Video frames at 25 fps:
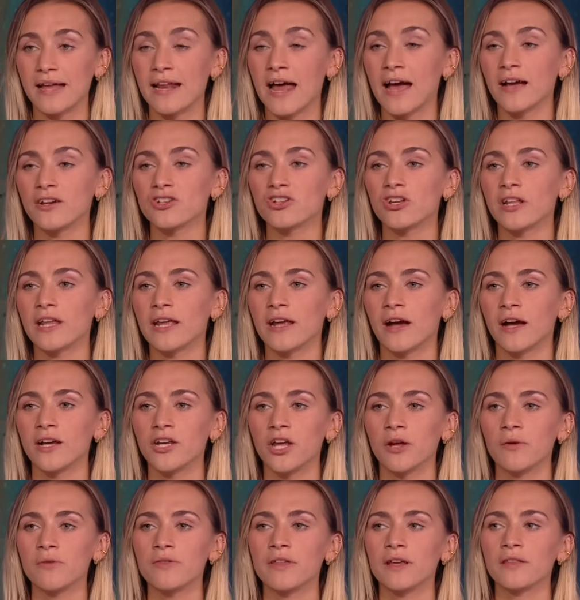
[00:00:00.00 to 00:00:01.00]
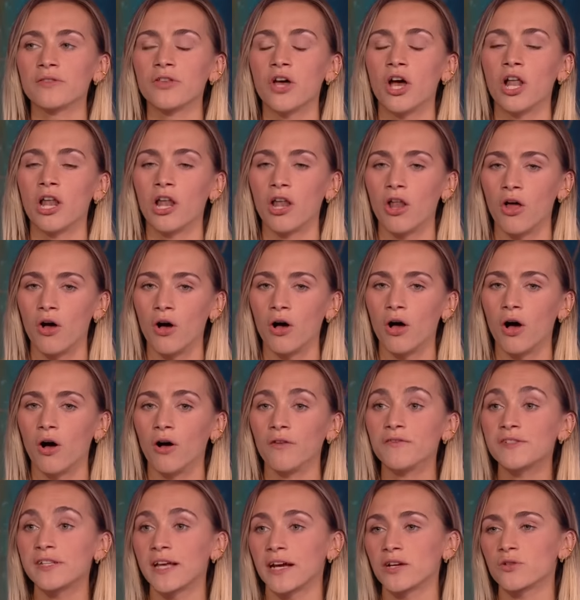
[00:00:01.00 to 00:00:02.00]
And actually, I don't think that a lot
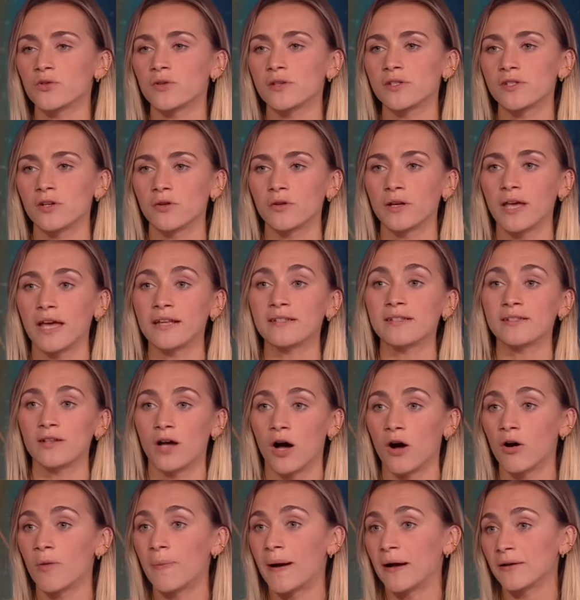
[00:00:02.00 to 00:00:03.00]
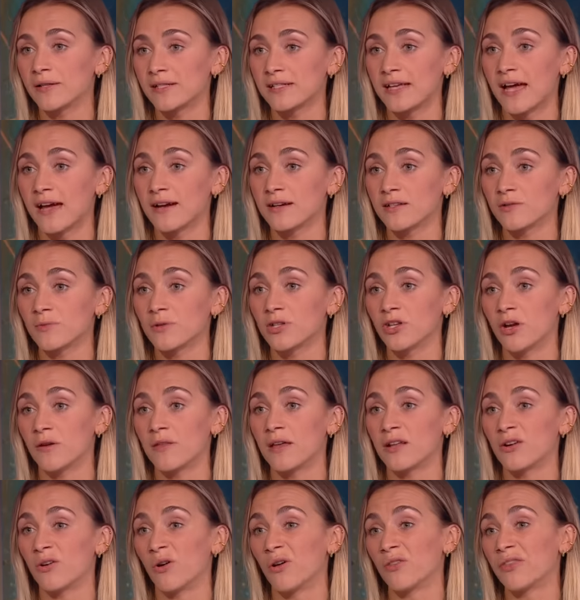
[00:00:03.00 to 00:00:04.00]
of sexual assault cases are about sex. We know
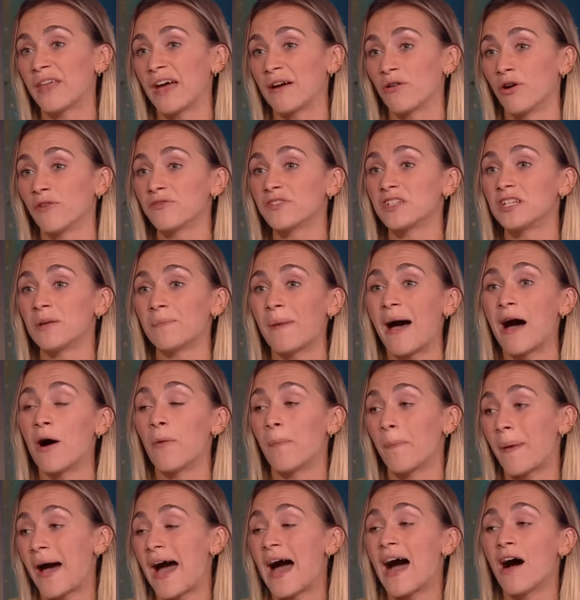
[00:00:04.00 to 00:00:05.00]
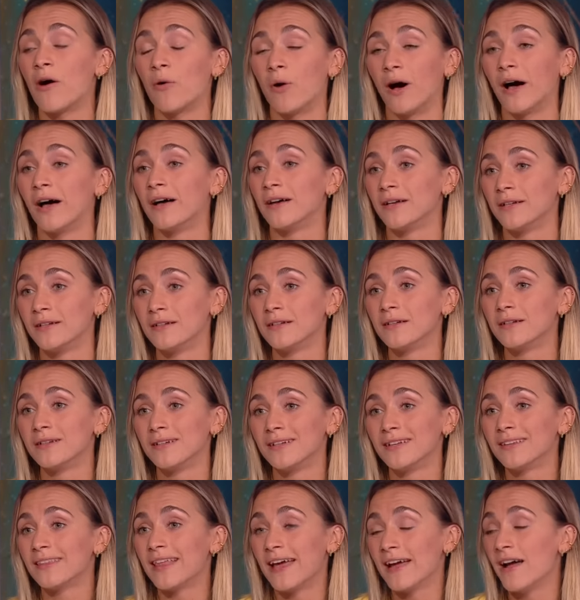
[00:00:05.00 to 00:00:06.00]
they're not. They're often about, power. I knew
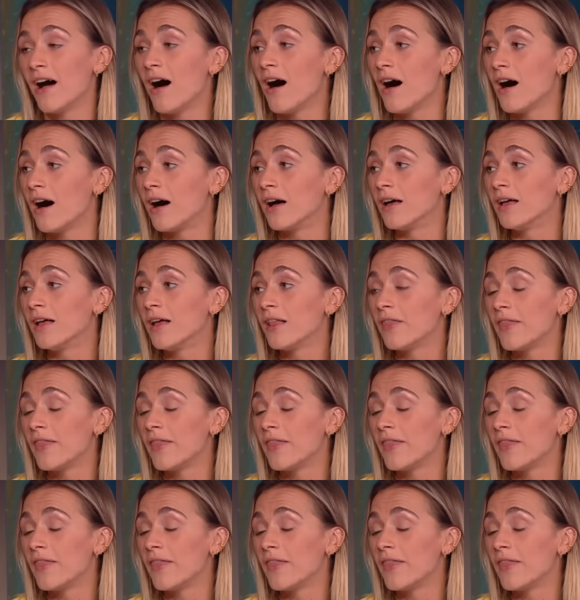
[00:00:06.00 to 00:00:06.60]
you were going to They are.